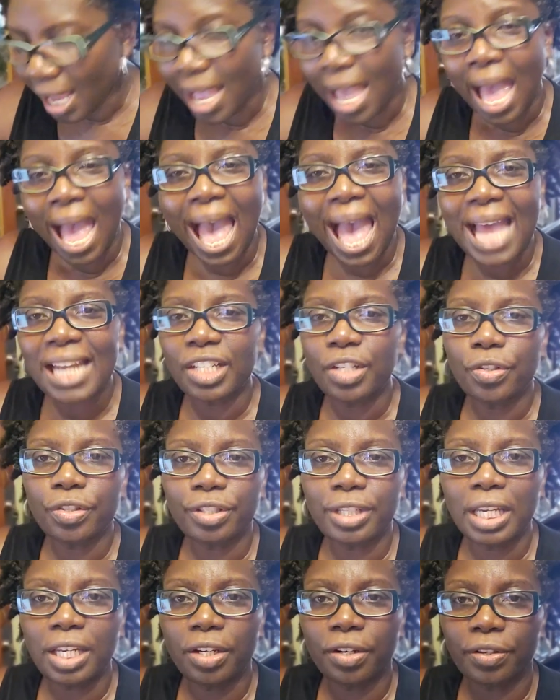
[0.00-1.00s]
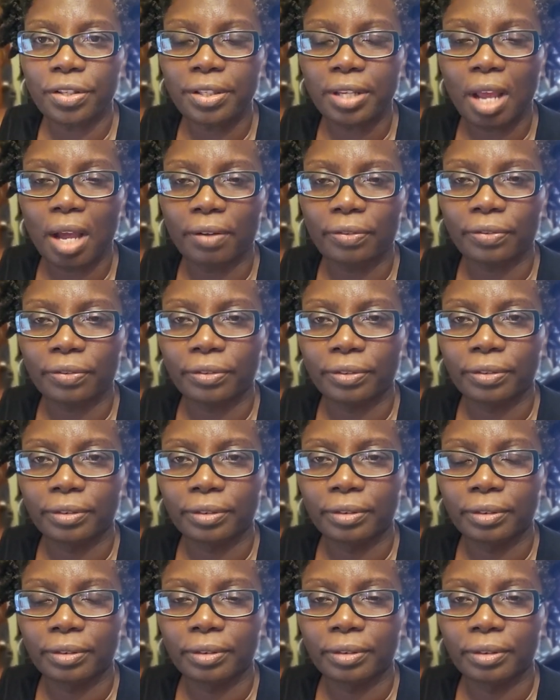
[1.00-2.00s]
How do you see yourself?
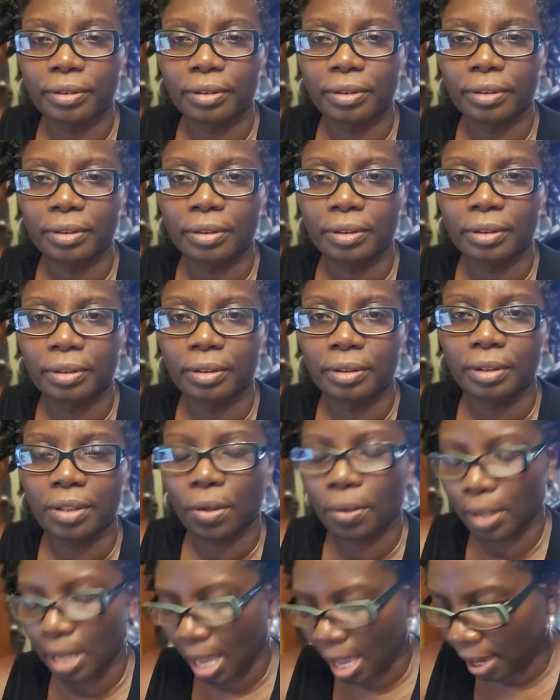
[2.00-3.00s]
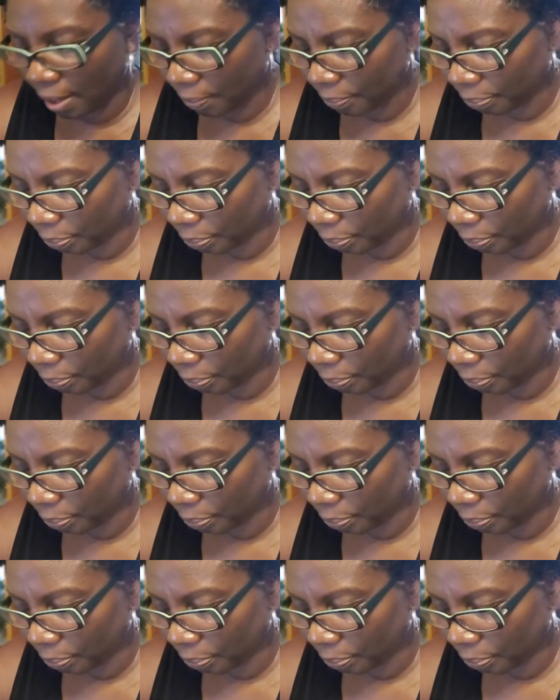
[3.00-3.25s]
Okay?